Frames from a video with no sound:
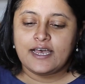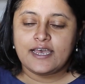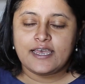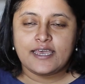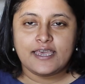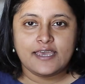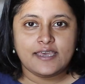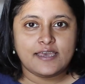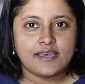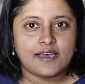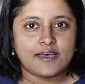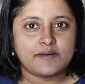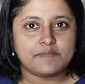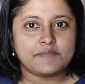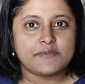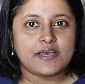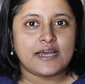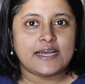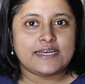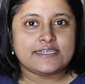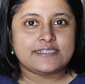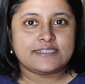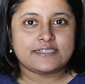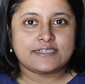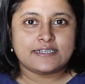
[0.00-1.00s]
Hi, I'm
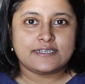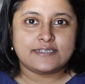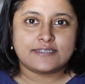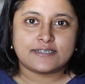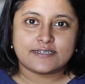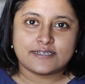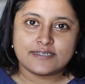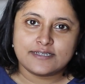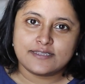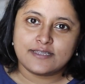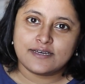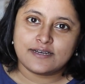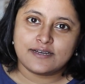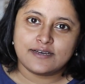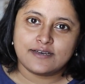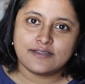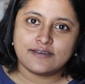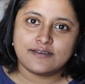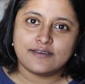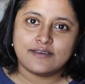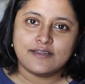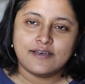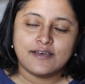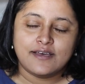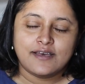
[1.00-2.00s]
Gayathri
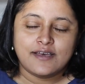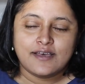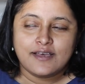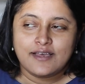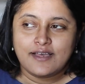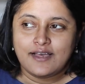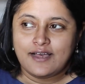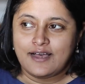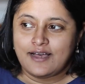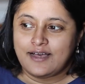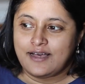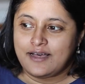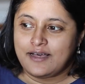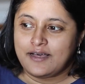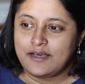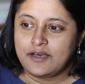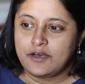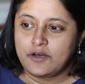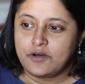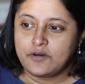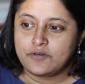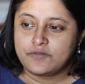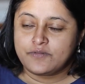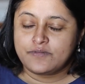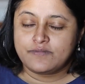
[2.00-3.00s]

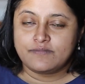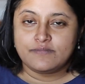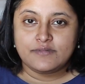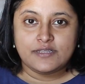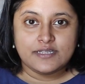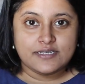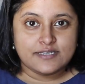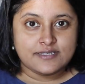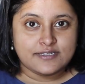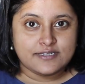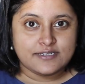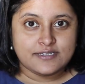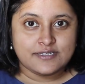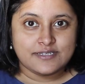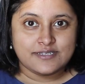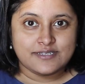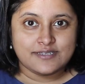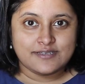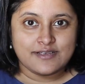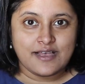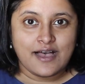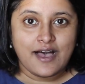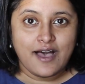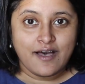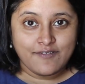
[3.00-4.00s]
Sreedharan. This
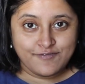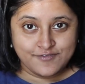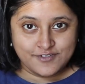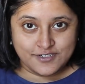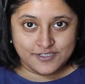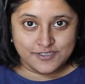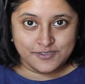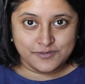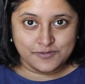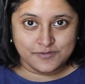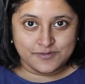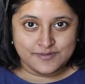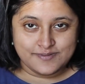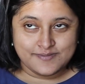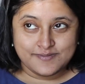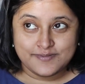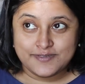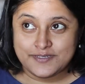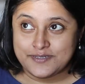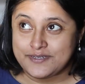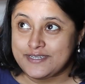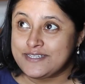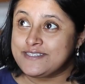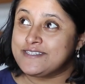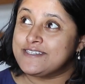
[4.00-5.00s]
afternoon,
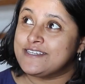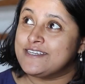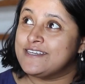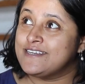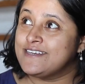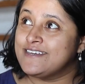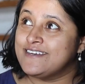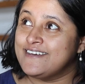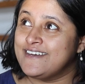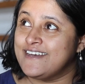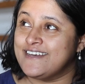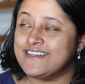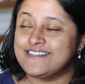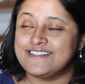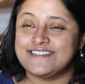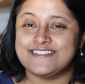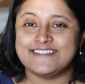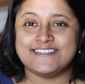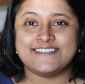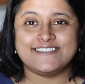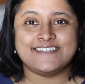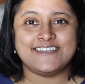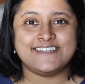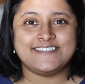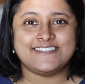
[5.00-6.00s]
so
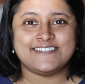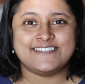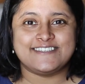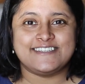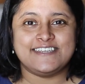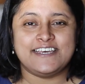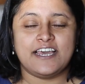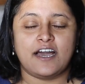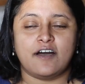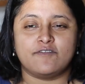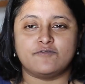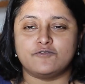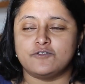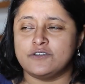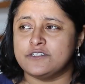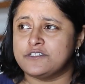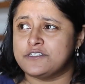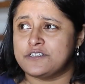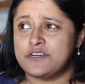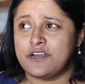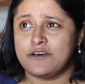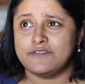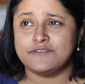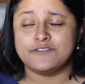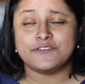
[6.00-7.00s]
it's the afternoon. It's
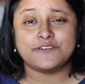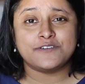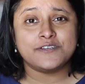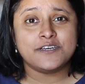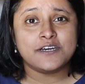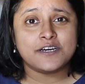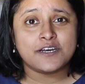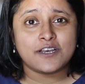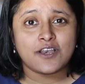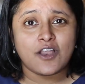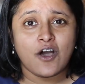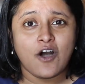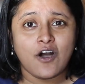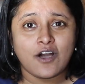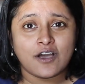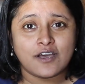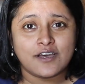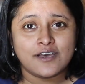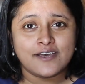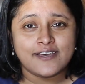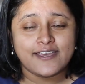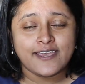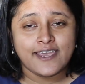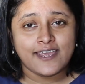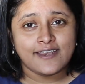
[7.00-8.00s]
around 3 o'clock
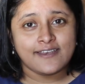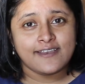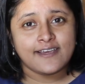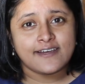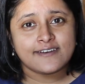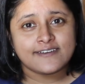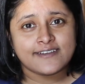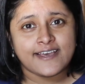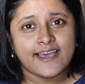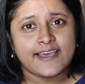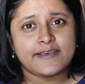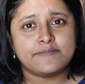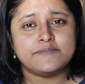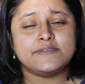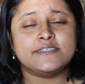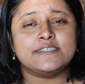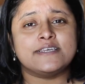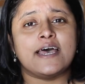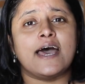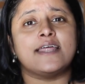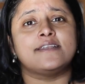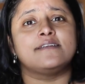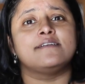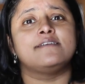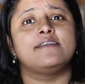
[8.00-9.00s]
India time,
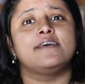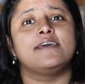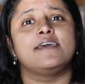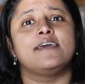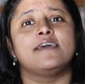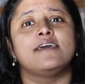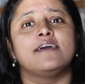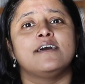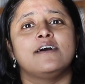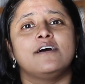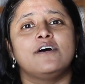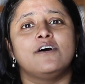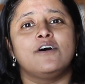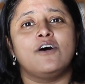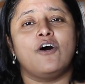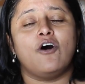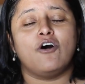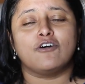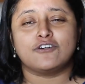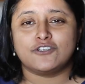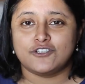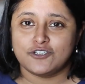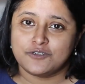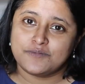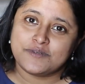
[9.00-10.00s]
Saturday,
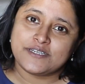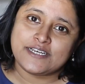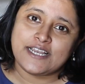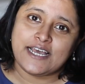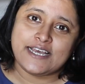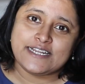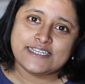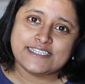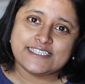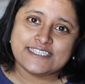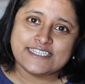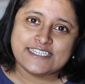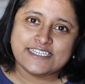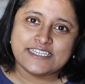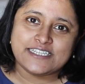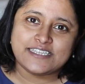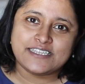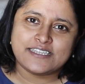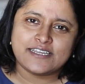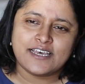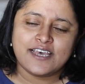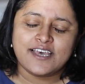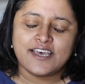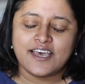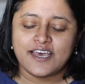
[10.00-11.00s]
October 19th,
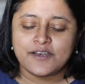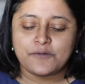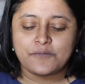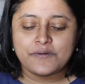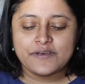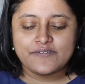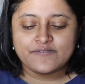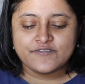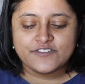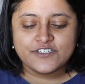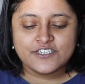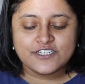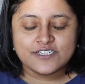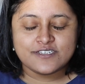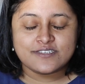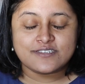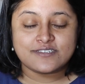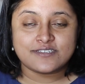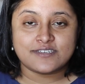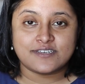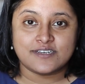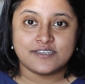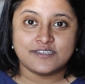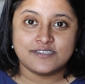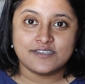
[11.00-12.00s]
and we've just
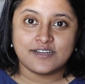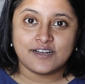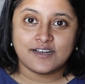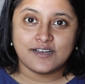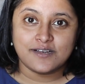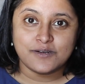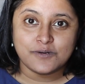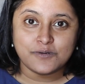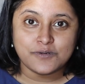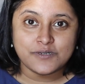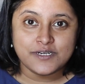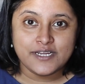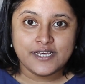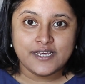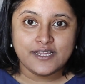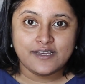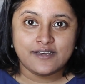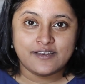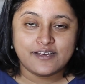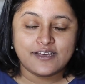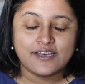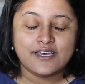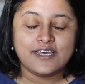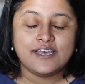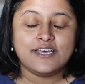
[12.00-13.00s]
concluded
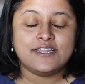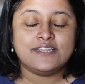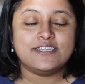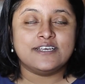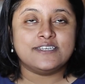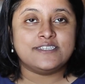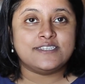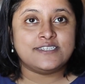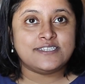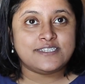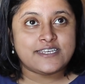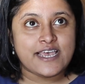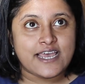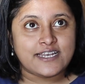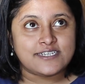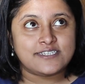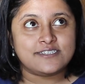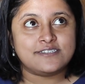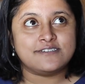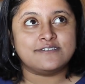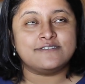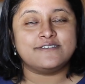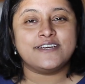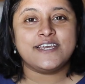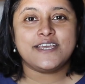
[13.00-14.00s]
the
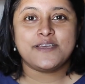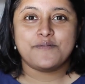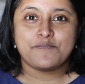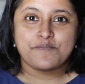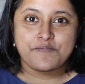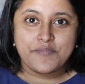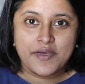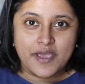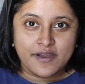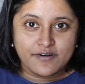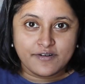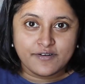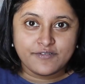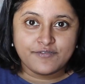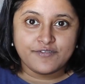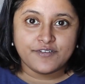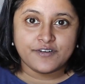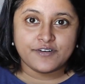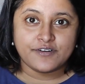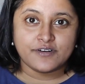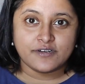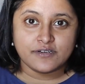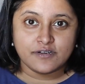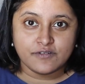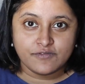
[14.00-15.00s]
Centering
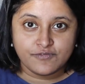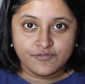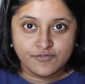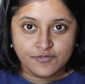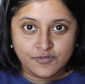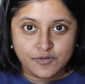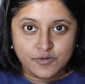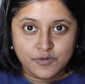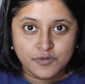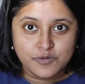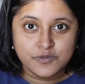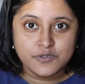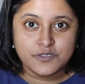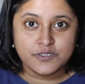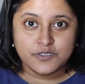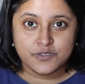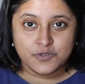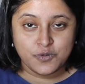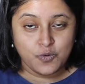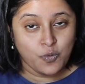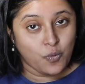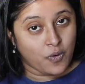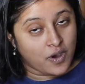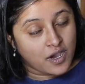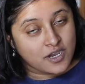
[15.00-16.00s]
Peripheral Foods
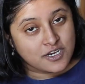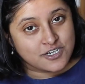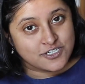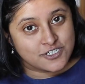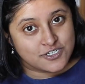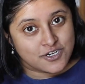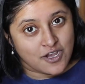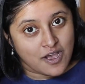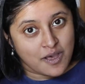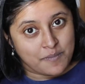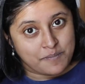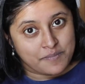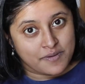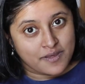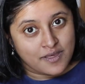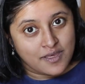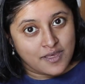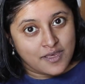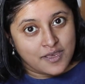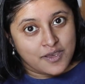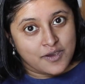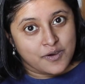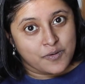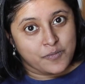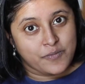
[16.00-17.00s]
workshop,
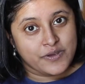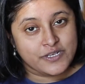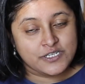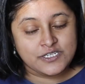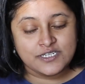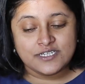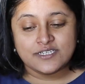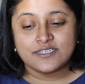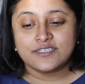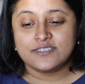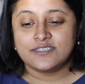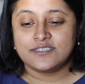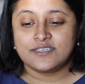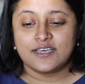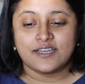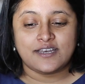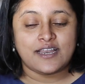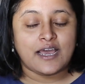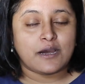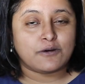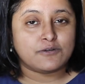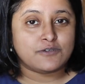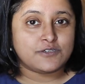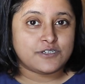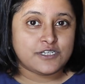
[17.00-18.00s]
which is an
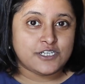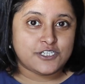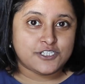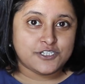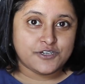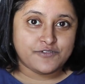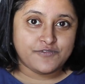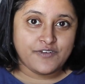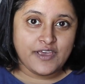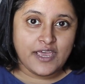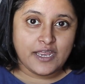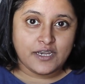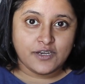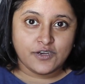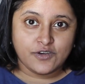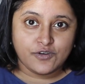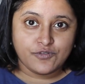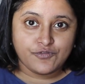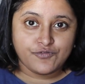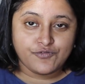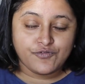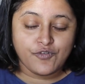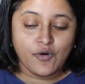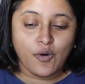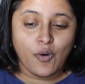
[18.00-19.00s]
outreach event
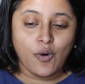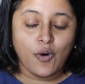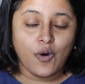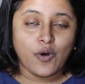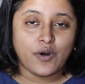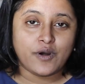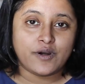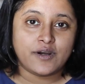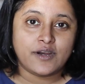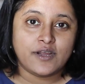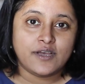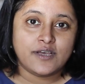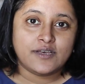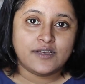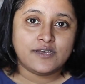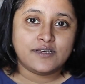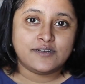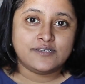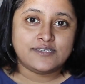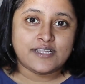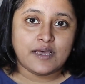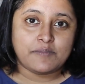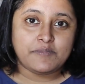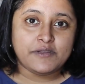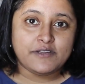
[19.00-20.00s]
for
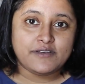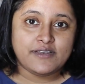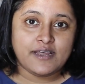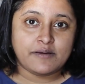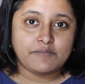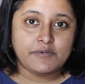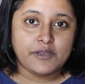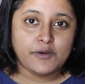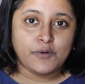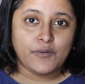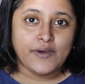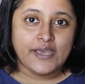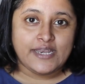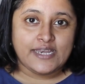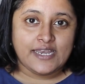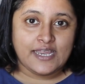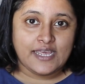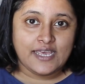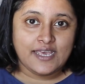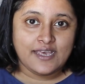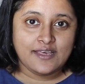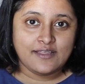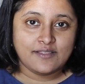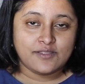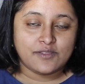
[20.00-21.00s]

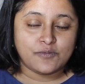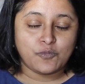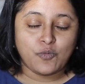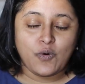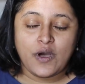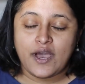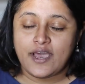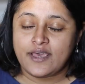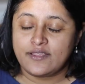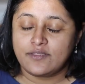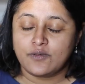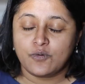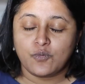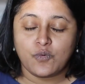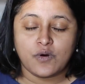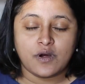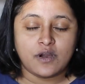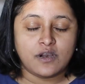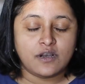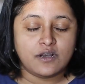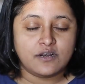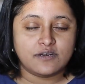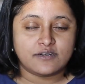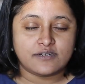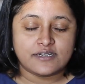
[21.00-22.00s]
WWNA, Why the
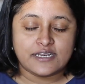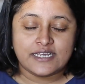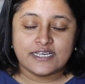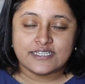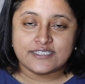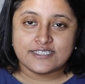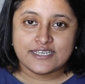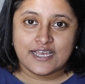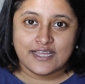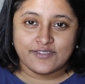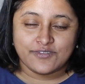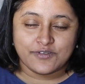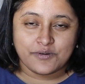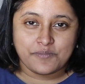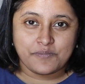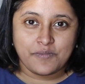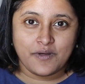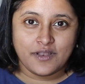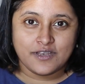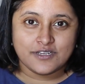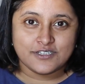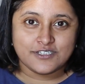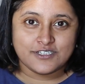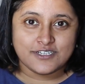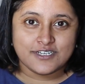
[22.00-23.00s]
World Needs
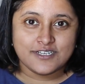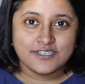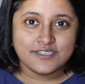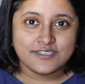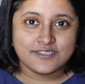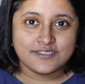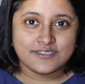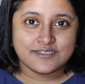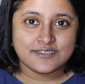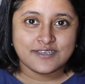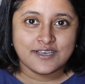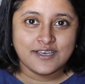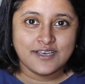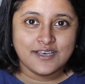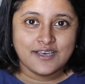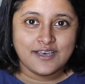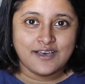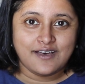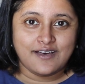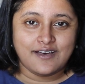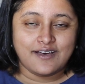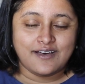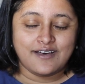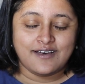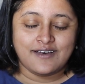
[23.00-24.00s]
Anthropologists.
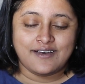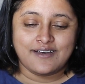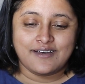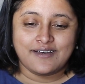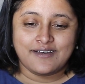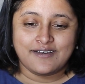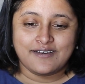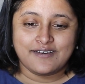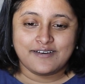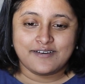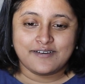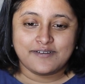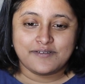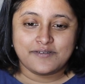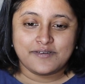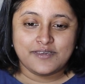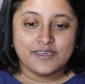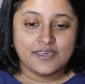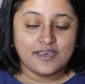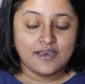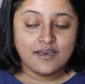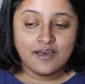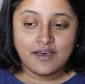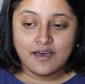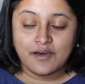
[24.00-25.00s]

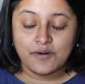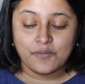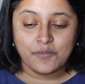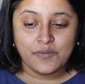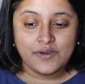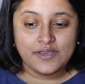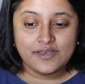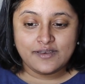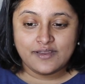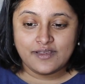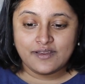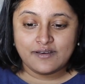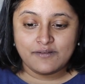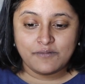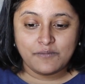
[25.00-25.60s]
Yeah, we did.